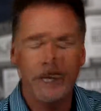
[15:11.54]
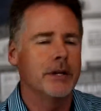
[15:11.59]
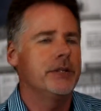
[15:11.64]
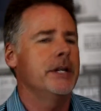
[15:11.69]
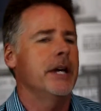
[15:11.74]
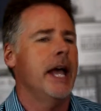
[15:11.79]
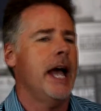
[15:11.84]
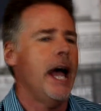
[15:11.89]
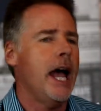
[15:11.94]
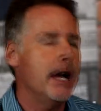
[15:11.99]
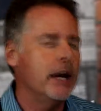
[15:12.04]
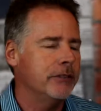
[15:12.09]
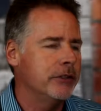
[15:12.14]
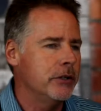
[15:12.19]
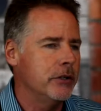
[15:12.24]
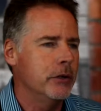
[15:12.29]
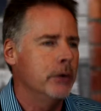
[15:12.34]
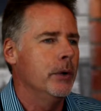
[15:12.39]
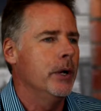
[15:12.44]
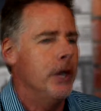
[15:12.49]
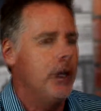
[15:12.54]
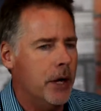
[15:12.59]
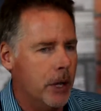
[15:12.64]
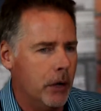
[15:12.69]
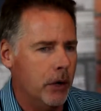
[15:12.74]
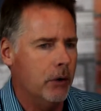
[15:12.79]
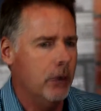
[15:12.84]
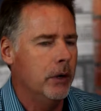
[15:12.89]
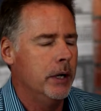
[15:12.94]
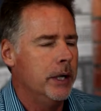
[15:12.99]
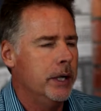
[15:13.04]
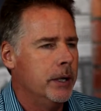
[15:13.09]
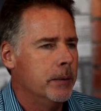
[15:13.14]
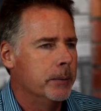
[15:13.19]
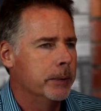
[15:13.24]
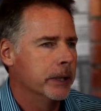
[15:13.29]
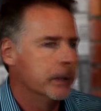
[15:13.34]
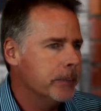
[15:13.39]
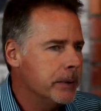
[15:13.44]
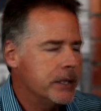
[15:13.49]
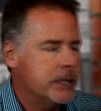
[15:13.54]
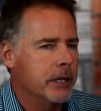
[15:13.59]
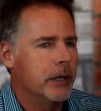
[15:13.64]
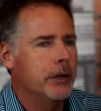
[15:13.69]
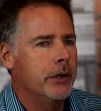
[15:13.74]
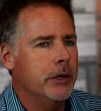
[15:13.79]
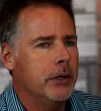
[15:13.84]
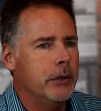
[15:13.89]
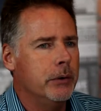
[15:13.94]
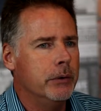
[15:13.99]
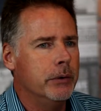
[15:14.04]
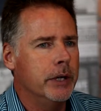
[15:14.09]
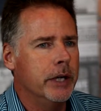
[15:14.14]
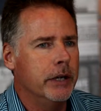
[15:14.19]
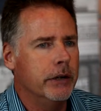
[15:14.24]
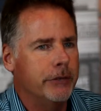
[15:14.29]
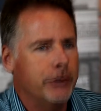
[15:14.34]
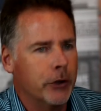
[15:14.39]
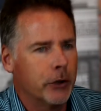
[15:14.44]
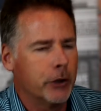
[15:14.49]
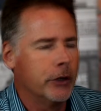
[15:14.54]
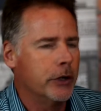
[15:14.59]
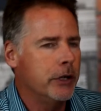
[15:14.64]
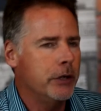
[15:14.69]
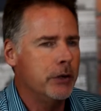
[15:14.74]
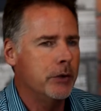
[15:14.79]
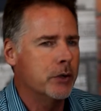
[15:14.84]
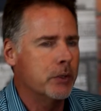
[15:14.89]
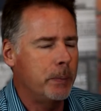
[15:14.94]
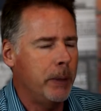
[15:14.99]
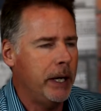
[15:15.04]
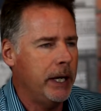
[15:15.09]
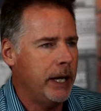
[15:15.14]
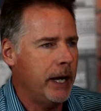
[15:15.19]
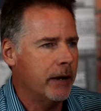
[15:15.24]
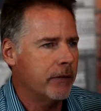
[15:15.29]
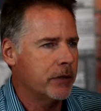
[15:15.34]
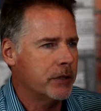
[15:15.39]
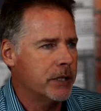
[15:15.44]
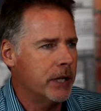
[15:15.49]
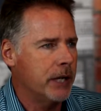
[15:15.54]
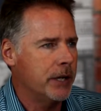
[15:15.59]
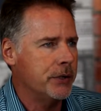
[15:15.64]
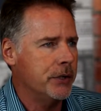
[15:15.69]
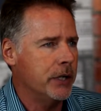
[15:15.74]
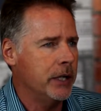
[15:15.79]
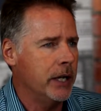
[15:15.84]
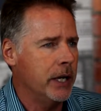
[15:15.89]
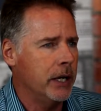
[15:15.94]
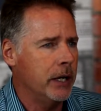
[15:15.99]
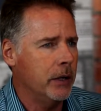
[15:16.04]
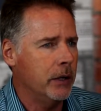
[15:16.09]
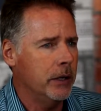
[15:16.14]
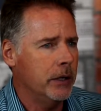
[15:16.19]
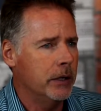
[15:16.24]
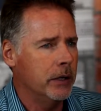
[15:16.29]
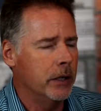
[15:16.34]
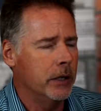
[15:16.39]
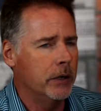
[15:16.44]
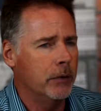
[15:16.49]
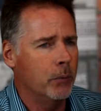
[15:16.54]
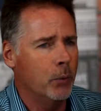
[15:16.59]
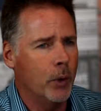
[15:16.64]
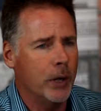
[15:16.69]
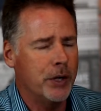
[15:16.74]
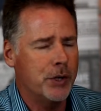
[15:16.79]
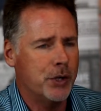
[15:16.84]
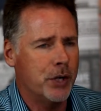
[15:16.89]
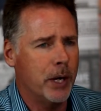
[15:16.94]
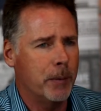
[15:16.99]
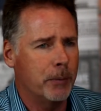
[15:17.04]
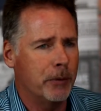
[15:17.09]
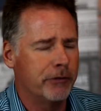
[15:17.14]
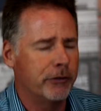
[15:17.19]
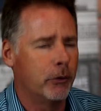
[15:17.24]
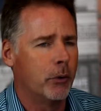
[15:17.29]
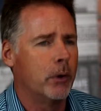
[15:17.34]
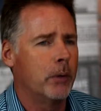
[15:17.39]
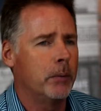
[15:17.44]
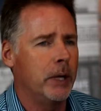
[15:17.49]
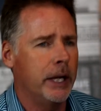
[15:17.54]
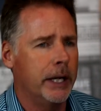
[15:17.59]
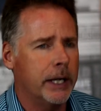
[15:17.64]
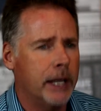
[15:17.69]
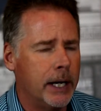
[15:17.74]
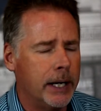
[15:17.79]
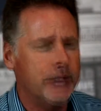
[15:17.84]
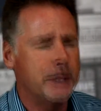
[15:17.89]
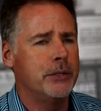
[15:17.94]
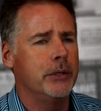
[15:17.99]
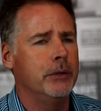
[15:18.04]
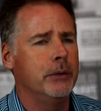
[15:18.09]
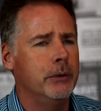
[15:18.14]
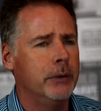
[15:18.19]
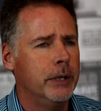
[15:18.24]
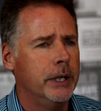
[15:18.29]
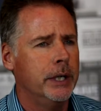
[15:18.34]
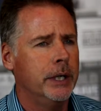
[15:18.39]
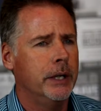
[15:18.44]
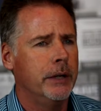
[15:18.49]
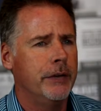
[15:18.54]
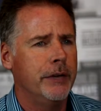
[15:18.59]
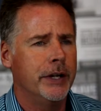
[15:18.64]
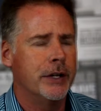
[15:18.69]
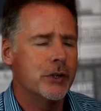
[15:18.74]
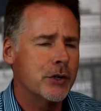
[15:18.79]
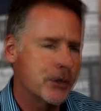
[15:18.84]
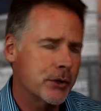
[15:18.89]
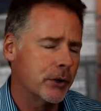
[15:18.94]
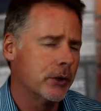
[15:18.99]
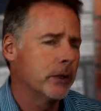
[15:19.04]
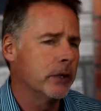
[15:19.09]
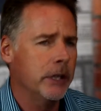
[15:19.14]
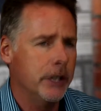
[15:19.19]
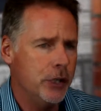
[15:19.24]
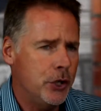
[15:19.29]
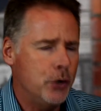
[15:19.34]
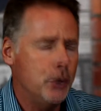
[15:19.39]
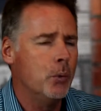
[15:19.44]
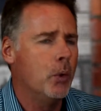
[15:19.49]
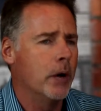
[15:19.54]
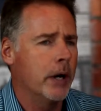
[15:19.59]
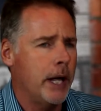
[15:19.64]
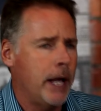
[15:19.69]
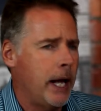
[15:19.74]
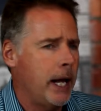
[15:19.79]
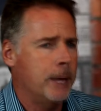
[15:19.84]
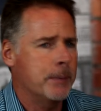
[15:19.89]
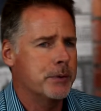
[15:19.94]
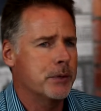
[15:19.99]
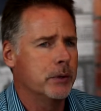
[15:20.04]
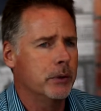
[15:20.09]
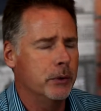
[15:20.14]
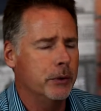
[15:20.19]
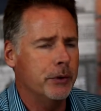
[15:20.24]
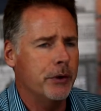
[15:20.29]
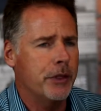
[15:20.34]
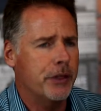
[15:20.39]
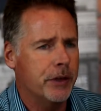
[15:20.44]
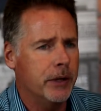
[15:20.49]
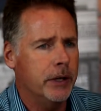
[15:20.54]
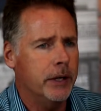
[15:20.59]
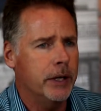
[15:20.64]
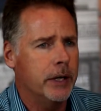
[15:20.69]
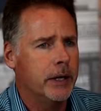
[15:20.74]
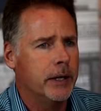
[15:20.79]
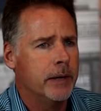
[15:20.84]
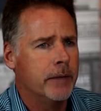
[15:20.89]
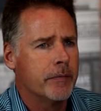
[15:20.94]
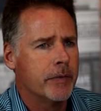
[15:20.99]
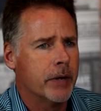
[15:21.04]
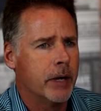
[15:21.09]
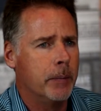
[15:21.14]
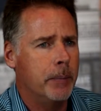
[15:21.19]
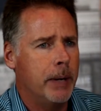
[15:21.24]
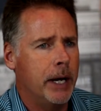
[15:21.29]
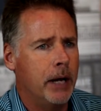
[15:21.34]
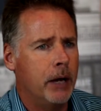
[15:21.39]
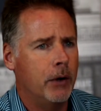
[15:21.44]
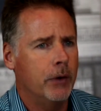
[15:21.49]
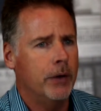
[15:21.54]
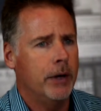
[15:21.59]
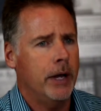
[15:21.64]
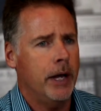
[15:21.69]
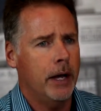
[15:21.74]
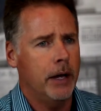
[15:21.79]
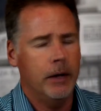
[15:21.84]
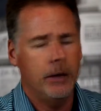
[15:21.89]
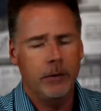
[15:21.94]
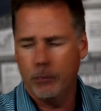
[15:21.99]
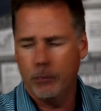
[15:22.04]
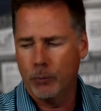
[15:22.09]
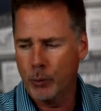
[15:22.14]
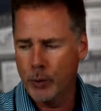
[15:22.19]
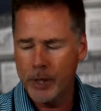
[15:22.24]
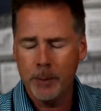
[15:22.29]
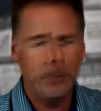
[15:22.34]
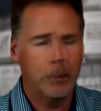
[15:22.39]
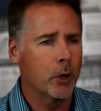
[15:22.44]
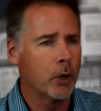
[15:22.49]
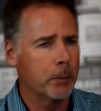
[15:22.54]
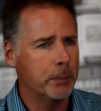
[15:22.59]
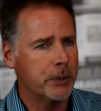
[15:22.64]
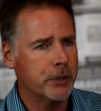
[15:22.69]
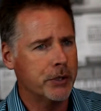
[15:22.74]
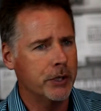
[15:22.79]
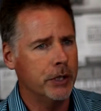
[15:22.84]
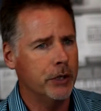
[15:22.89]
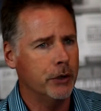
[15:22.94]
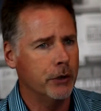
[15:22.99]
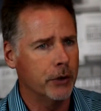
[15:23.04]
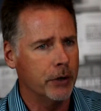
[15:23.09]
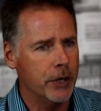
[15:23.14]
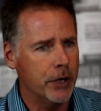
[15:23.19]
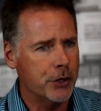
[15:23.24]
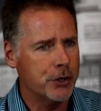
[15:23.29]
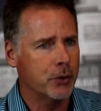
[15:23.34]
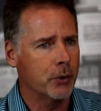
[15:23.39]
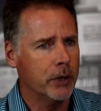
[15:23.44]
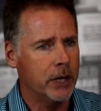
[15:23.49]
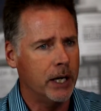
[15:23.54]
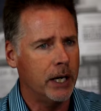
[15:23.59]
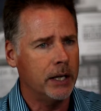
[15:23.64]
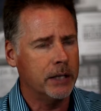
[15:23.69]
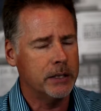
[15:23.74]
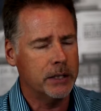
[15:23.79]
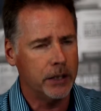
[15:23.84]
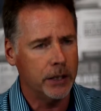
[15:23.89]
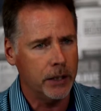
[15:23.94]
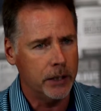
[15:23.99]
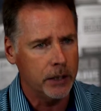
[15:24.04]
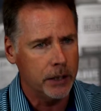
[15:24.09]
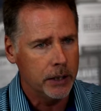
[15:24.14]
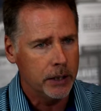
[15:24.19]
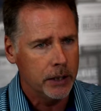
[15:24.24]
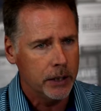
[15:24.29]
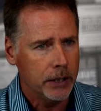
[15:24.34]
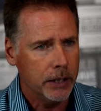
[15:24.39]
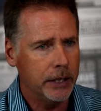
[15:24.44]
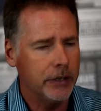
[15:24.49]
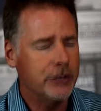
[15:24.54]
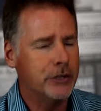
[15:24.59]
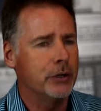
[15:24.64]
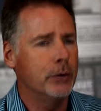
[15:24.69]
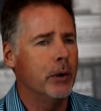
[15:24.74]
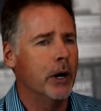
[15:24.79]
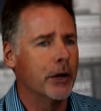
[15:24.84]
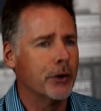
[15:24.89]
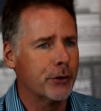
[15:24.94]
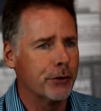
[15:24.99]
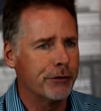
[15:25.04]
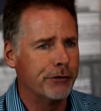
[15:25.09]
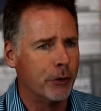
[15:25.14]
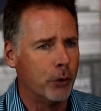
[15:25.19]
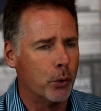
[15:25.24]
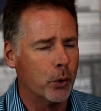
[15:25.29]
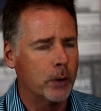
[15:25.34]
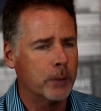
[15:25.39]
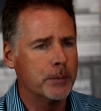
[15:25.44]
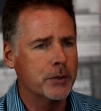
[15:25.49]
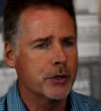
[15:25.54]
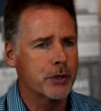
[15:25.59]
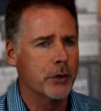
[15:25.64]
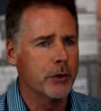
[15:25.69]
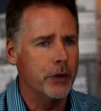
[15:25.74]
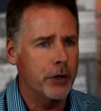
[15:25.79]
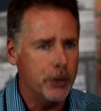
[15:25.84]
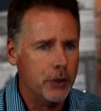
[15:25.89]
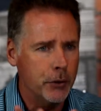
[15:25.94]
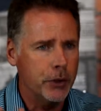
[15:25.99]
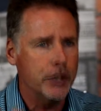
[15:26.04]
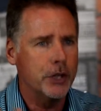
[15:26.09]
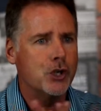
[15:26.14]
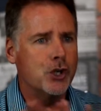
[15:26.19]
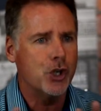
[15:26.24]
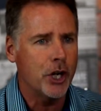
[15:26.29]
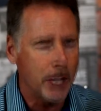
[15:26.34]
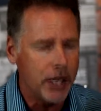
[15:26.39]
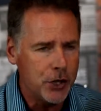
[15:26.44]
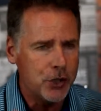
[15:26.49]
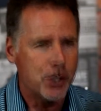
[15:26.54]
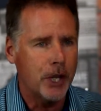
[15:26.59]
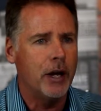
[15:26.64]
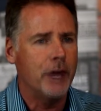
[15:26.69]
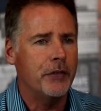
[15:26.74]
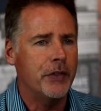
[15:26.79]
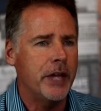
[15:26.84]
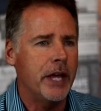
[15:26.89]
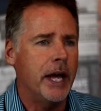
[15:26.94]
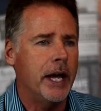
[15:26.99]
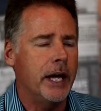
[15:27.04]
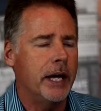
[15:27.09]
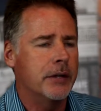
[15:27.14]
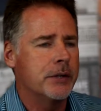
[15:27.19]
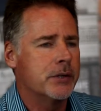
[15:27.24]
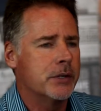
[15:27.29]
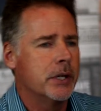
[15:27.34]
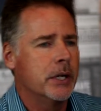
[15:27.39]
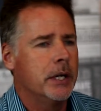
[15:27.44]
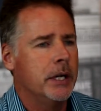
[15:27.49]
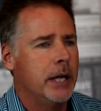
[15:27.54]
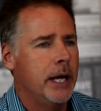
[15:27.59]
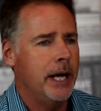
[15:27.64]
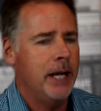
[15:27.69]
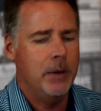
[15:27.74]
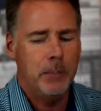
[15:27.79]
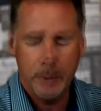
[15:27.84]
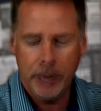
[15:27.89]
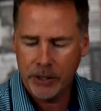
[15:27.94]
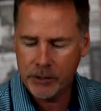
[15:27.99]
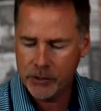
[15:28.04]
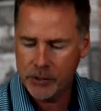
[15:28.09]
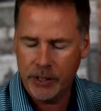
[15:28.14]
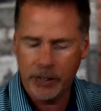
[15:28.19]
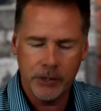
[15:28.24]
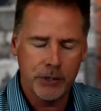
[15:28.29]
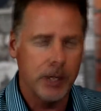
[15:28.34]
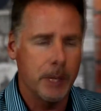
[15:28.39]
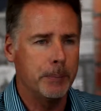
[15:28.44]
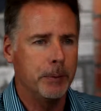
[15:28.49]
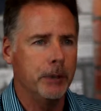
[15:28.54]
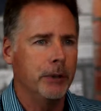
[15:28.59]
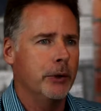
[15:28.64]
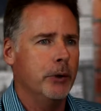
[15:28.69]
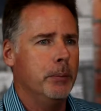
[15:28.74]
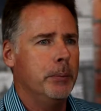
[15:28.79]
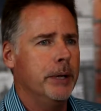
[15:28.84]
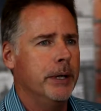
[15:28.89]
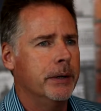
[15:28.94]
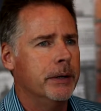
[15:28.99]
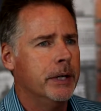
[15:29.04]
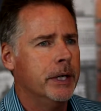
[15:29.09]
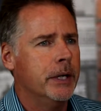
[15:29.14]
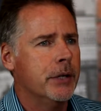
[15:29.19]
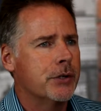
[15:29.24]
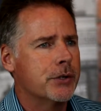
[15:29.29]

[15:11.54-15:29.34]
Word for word: Now, do you have to do it? No. But let me tell you, if you're going to use paid advertising in any um, way, shape, or form, like I do, then certainly you want to absolutely think about repurposing your initial content into other forms so that you can change out the ads and mix things up a little bit.